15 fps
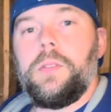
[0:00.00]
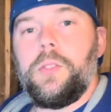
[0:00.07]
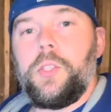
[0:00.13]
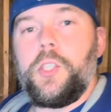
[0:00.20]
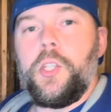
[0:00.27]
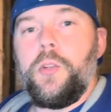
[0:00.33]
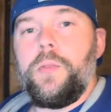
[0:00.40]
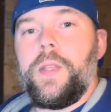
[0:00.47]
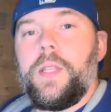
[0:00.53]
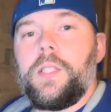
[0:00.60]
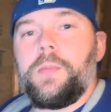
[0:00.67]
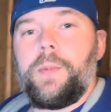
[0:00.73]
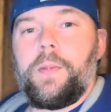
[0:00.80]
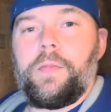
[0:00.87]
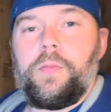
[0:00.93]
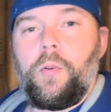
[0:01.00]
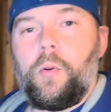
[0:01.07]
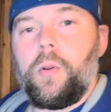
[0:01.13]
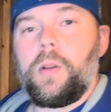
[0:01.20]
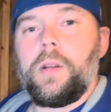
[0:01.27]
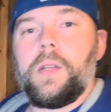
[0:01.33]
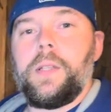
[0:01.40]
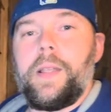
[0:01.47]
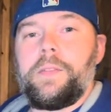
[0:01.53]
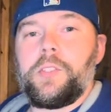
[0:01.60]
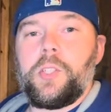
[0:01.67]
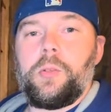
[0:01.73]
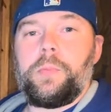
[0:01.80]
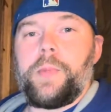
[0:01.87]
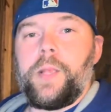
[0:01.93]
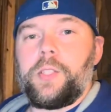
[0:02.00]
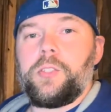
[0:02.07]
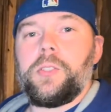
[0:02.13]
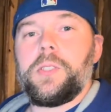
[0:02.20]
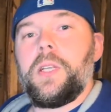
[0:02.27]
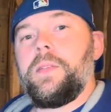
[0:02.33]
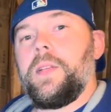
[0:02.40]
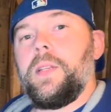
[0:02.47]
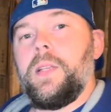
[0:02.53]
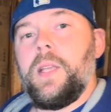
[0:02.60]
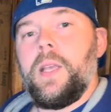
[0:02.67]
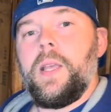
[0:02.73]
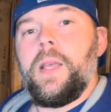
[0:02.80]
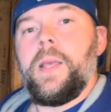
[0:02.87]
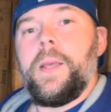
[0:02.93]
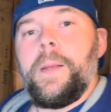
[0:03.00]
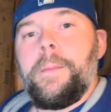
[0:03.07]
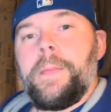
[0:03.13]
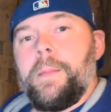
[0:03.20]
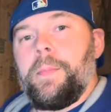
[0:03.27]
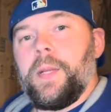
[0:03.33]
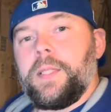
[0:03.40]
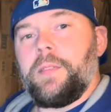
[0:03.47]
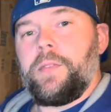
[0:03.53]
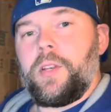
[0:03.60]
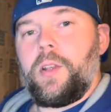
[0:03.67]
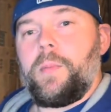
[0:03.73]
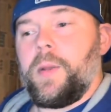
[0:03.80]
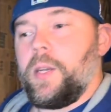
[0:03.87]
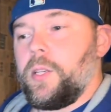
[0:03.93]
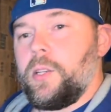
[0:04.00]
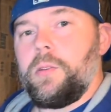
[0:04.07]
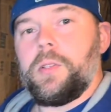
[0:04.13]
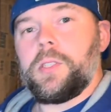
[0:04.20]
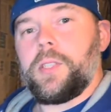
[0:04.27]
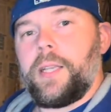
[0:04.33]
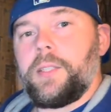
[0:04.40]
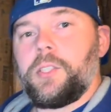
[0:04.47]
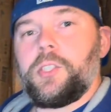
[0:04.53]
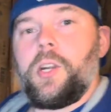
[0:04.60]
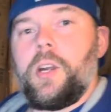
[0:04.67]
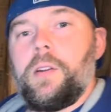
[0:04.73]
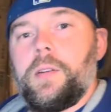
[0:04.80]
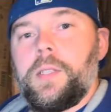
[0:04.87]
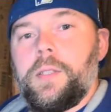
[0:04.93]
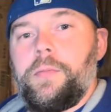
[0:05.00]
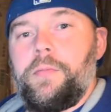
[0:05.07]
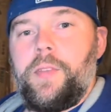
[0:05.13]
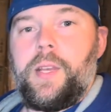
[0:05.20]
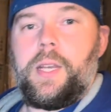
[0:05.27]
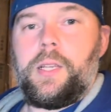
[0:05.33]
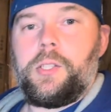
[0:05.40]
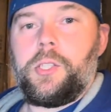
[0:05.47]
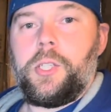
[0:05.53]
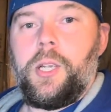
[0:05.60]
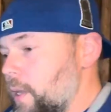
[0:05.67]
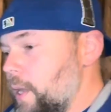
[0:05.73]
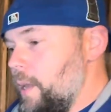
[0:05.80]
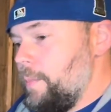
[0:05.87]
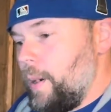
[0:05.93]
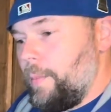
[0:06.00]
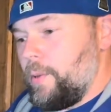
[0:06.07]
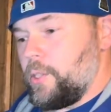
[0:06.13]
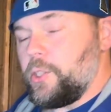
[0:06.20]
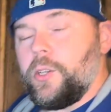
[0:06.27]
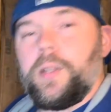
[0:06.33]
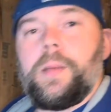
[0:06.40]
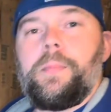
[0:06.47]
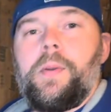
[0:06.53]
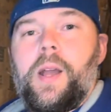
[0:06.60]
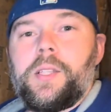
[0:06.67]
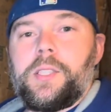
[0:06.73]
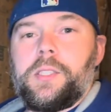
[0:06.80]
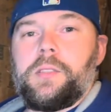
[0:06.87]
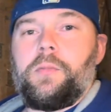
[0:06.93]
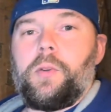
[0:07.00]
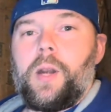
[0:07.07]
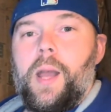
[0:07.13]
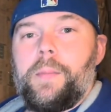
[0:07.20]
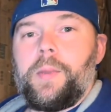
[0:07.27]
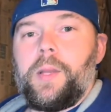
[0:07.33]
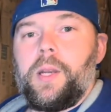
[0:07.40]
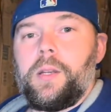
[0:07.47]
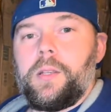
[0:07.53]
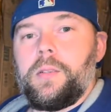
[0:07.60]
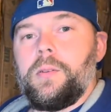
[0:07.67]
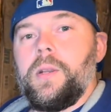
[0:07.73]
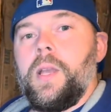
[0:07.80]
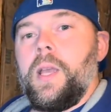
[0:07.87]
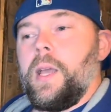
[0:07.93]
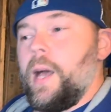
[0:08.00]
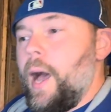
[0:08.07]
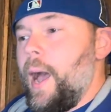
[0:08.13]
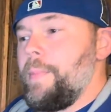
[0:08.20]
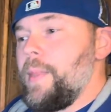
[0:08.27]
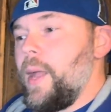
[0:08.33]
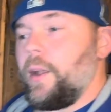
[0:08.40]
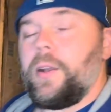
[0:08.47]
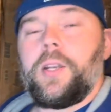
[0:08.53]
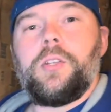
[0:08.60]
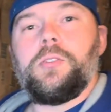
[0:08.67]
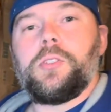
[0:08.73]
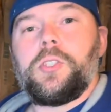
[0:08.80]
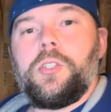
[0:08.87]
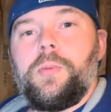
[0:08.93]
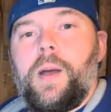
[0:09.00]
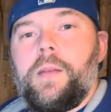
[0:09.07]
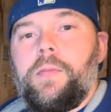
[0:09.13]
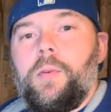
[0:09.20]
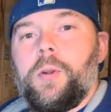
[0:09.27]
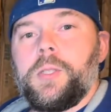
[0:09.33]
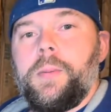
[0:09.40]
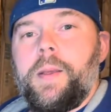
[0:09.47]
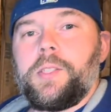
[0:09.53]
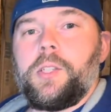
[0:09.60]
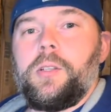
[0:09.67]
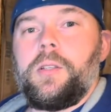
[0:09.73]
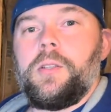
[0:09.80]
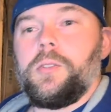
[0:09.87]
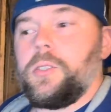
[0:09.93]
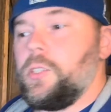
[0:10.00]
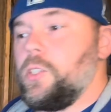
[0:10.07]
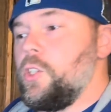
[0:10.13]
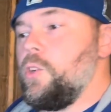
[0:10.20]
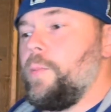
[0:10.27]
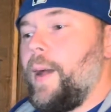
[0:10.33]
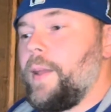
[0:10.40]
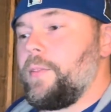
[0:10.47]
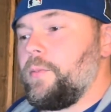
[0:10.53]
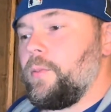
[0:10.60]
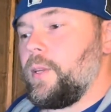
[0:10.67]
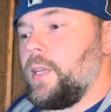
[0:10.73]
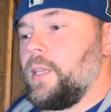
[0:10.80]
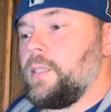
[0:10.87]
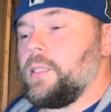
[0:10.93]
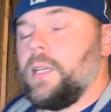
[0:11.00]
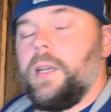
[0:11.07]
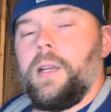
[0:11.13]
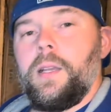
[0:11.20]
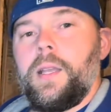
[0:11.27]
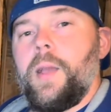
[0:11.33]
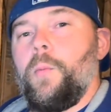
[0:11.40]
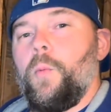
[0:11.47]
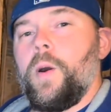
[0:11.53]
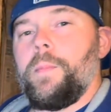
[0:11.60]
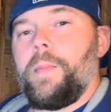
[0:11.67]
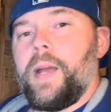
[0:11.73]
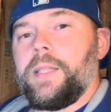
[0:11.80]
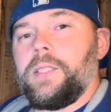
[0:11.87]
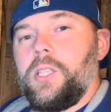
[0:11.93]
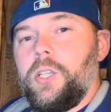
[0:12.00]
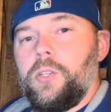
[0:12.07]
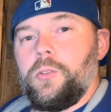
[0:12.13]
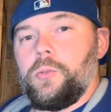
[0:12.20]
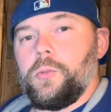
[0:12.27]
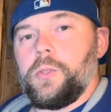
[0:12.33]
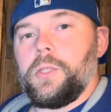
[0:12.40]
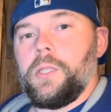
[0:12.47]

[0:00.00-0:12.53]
do this before and they've showed pictures of it, but the video I'm going to do is like start to finish. But I'm going to show you the process of what I'm going to do. I'm not going to use 2x4s. I'm actually going to use 2x3s and 1x2s.